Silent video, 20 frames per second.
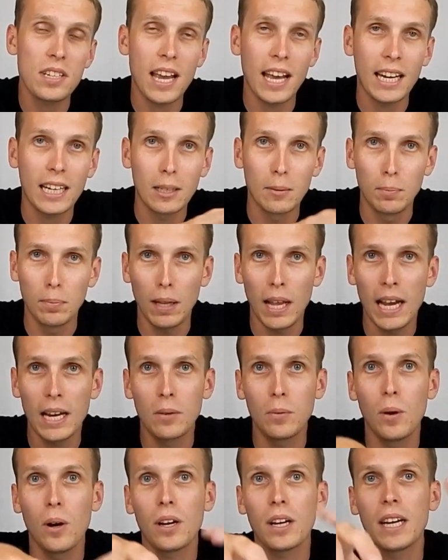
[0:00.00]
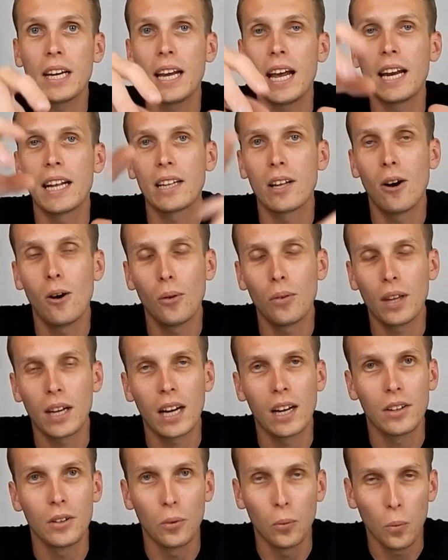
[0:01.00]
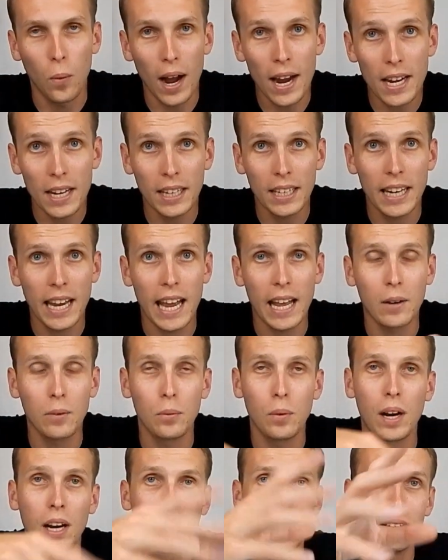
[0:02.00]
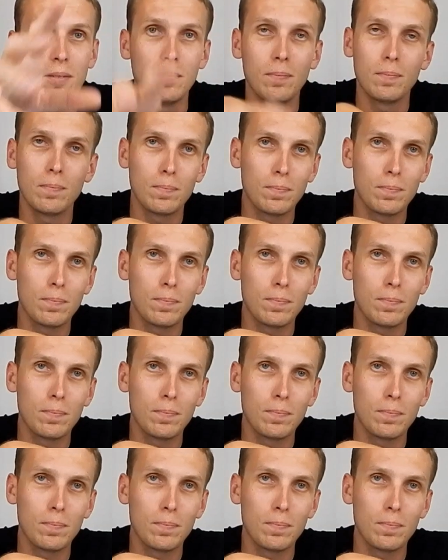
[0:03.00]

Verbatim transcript: getting the blade working, getting the whole thing under weight again when I